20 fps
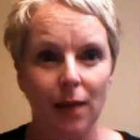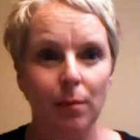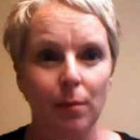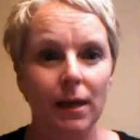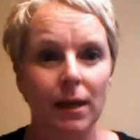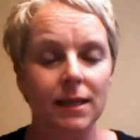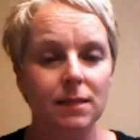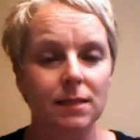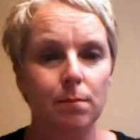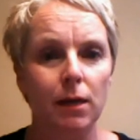but
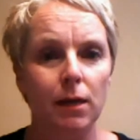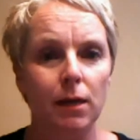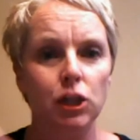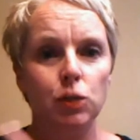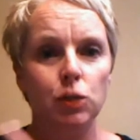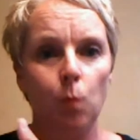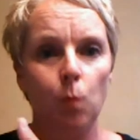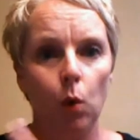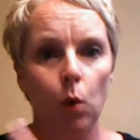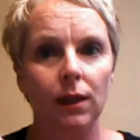it's much
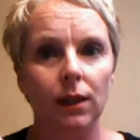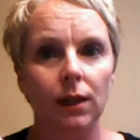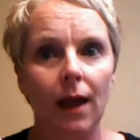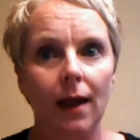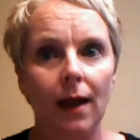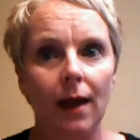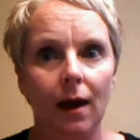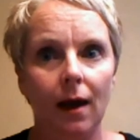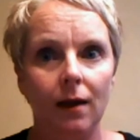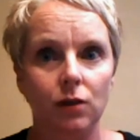more
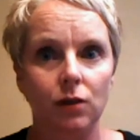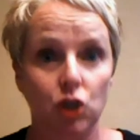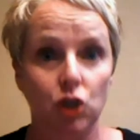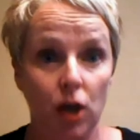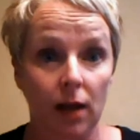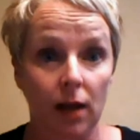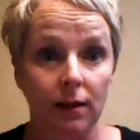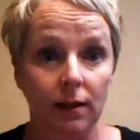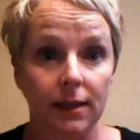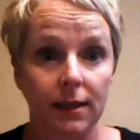like a
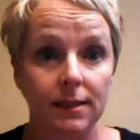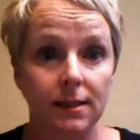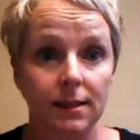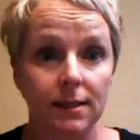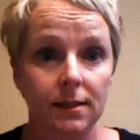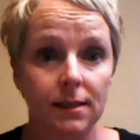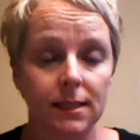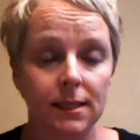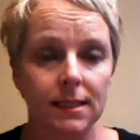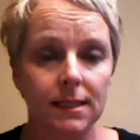gel
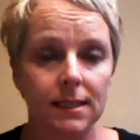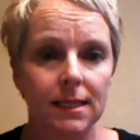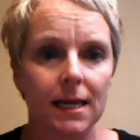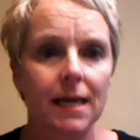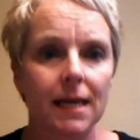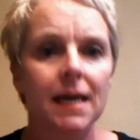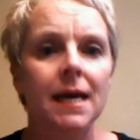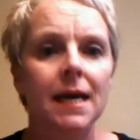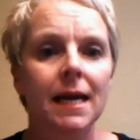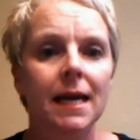
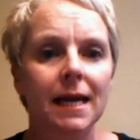consistency